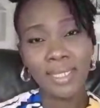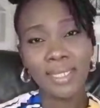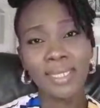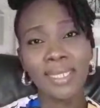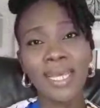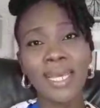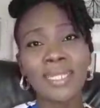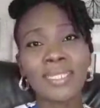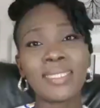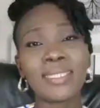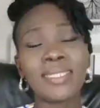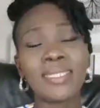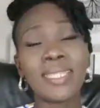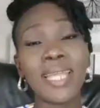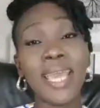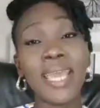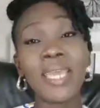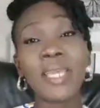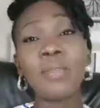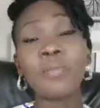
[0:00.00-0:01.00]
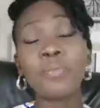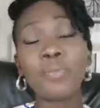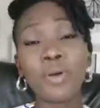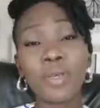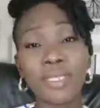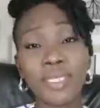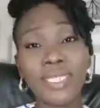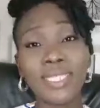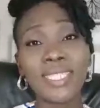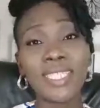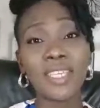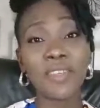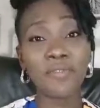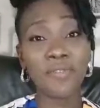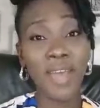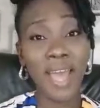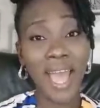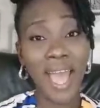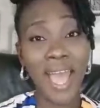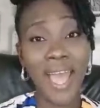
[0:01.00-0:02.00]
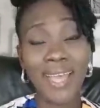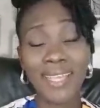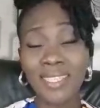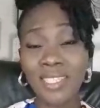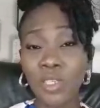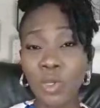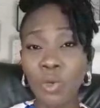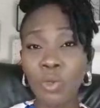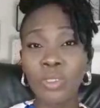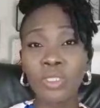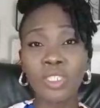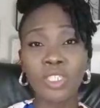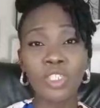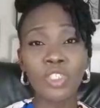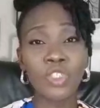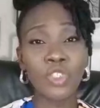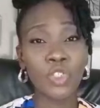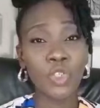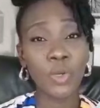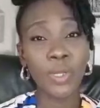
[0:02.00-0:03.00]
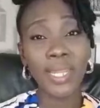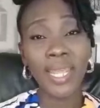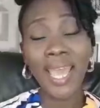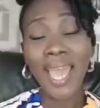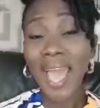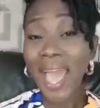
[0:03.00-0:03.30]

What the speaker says: that staying positive has on this journey